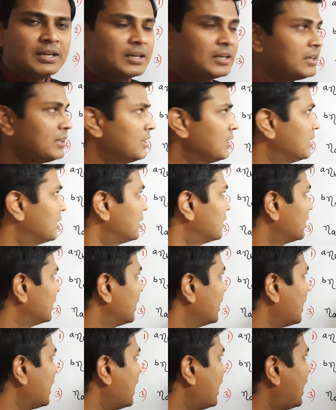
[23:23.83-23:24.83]
Here
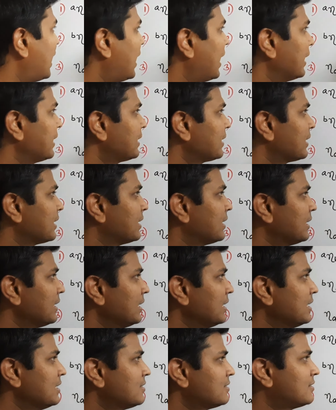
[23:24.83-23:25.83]
I
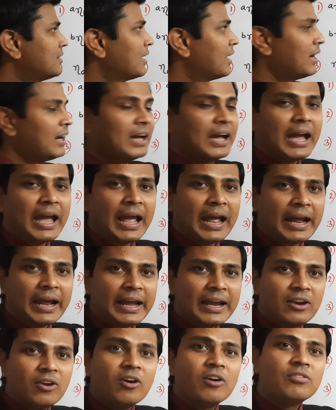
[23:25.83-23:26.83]
is the
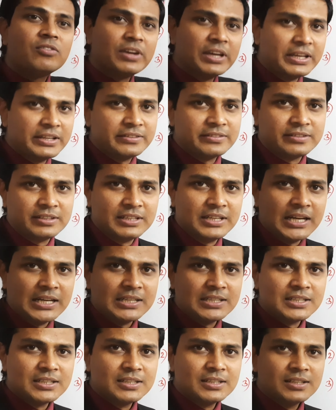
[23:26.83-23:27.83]
angle of
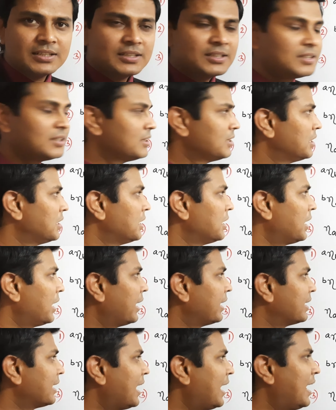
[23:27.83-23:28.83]
incident
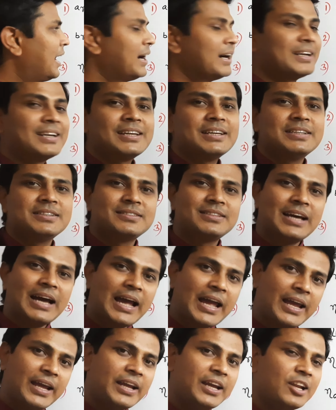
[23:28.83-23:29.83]
and R is the
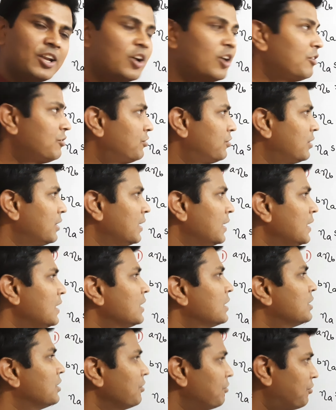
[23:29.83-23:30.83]
angle of
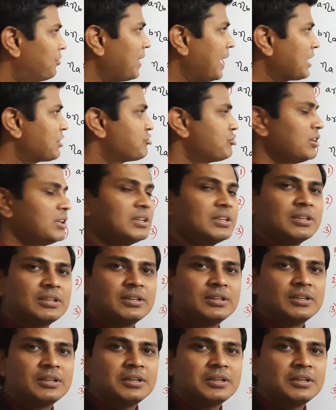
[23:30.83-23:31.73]
refraction,